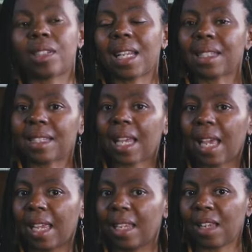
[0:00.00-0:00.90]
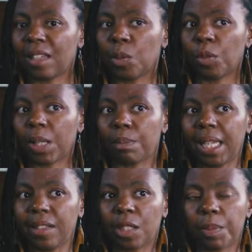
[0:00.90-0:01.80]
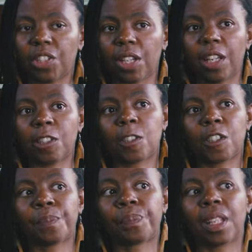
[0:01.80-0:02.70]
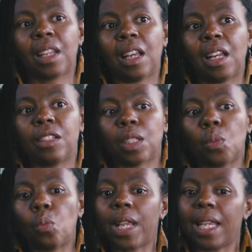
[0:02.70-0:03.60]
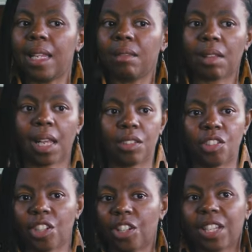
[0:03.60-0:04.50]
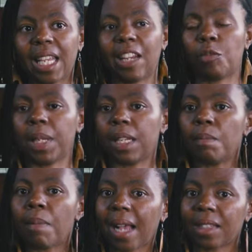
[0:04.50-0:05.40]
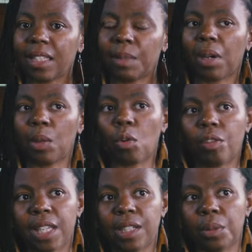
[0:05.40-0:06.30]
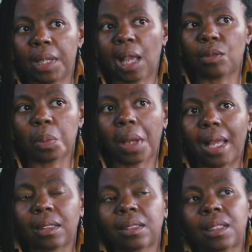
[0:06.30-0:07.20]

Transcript: does that say as to what it means to be church? And so we, as church here, have been impacted by what they're doing elsewhere.